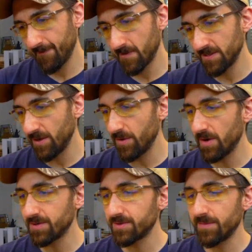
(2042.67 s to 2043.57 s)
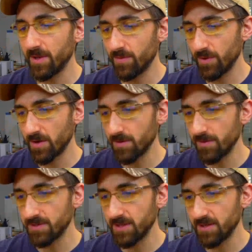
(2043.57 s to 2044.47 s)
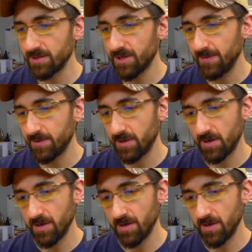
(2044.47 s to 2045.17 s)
Because I know there are some other really good ones in this chapter.